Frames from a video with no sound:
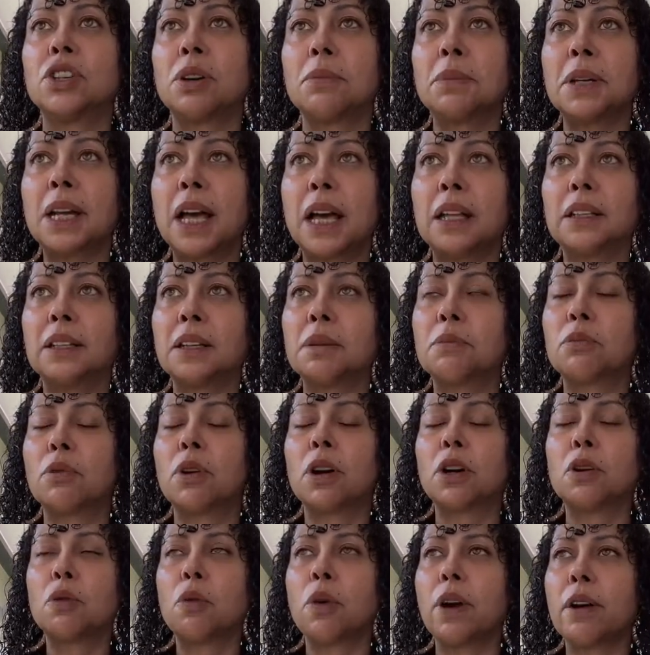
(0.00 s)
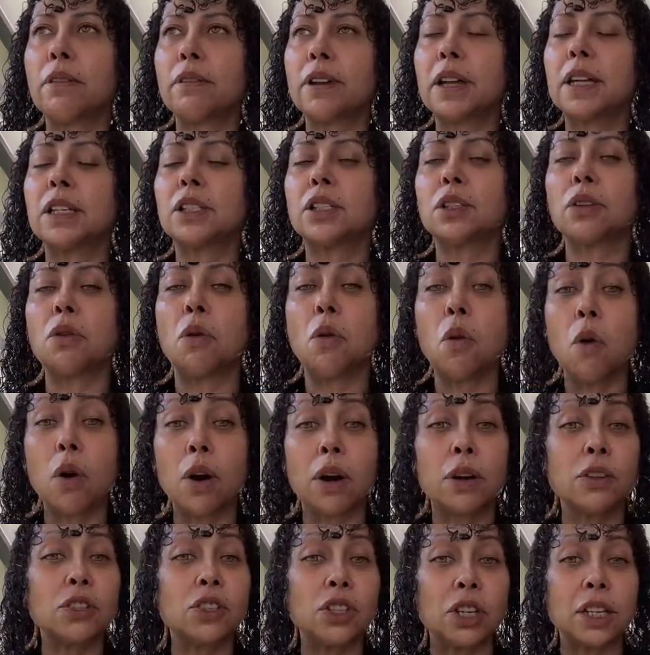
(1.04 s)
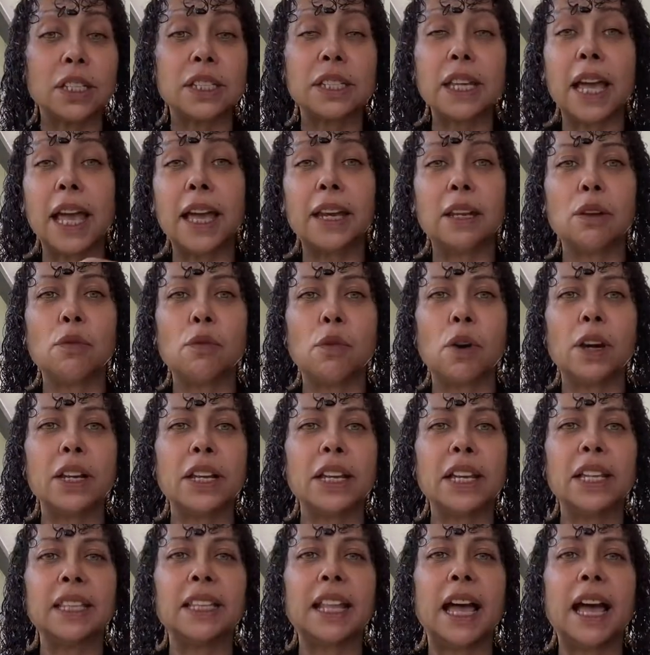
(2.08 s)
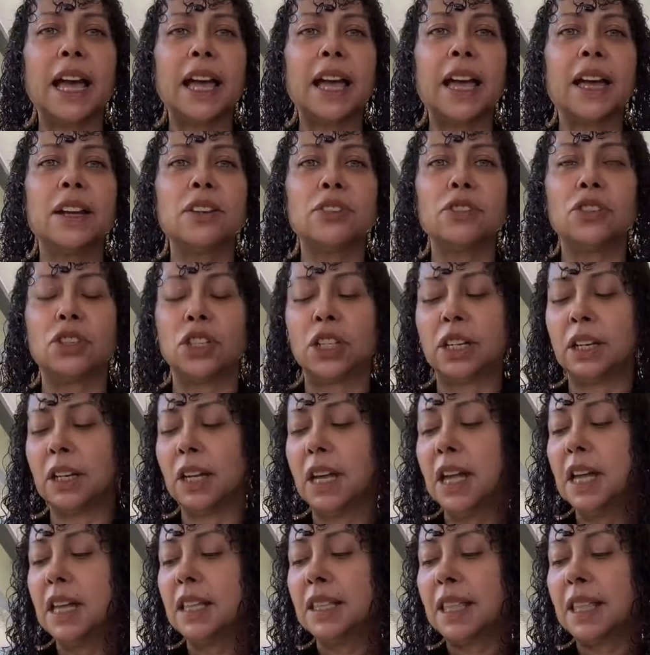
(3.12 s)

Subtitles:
Gemini, Libra, Aquarius, or just anyone in that energy